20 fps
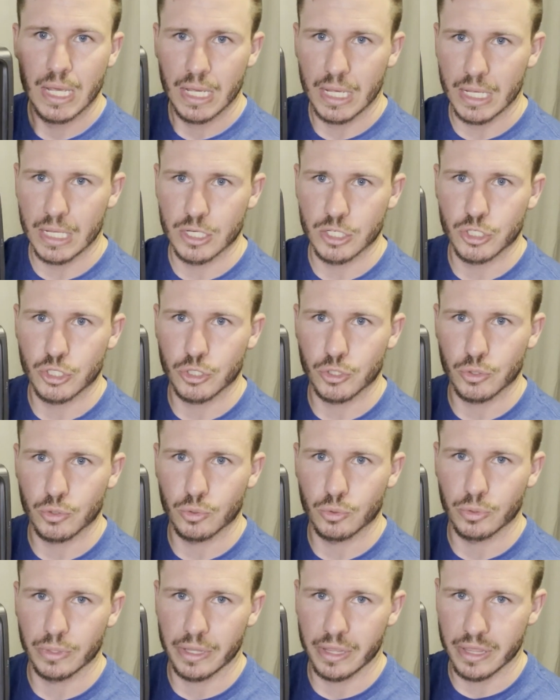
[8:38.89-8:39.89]

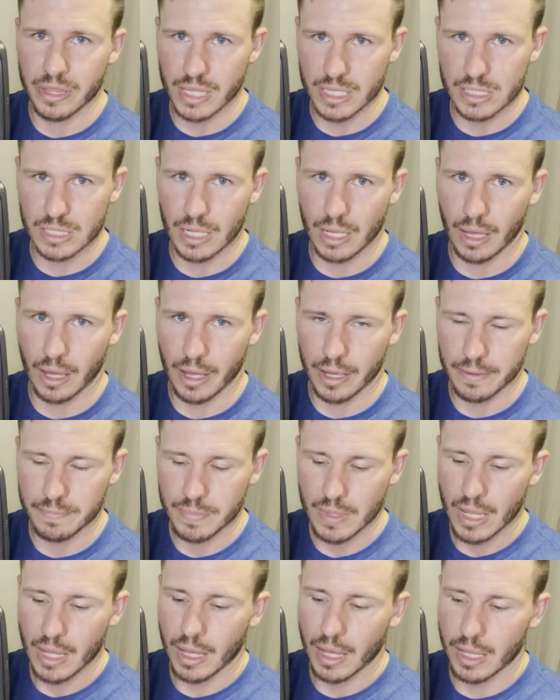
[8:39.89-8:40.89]
into this guy
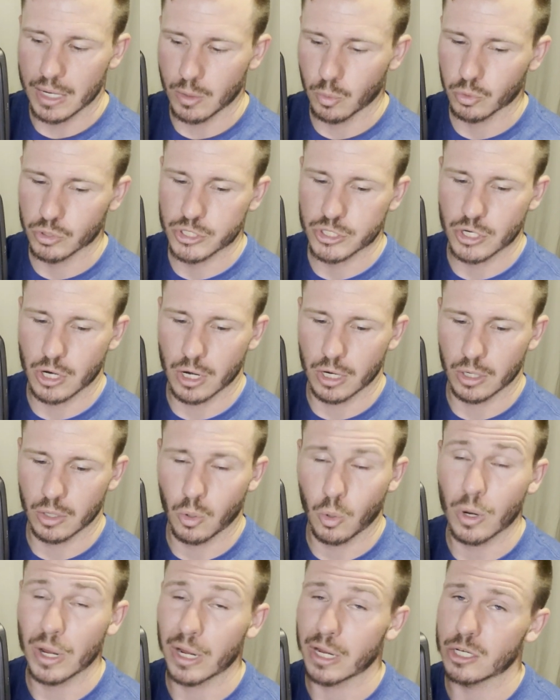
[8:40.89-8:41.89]
and it will start
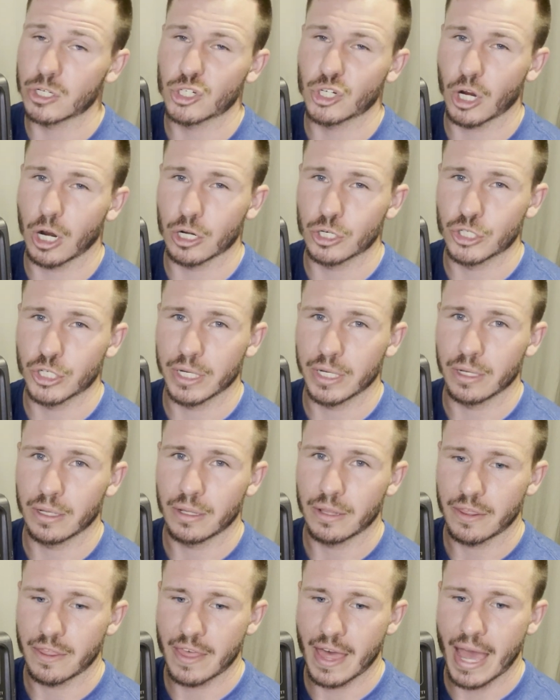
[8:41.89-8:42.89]
quick charging
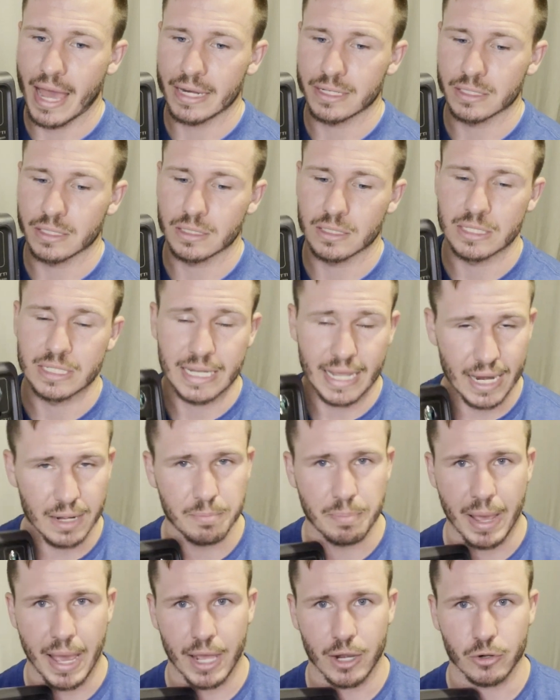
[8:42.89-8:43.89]
that dead
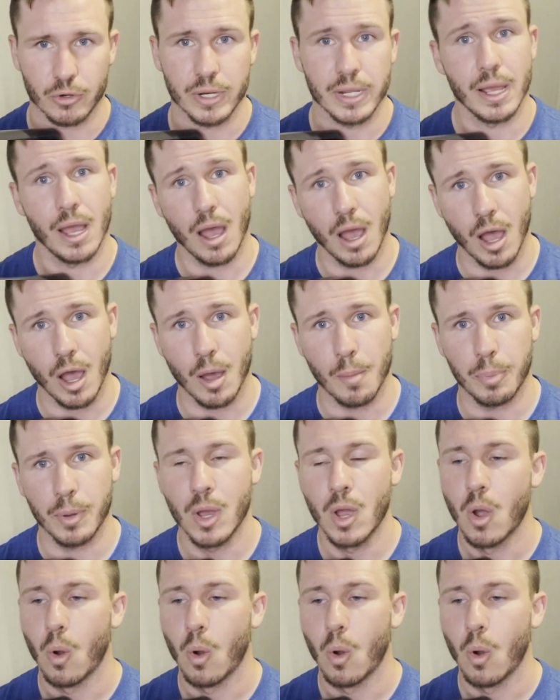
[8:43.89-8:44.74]
battery up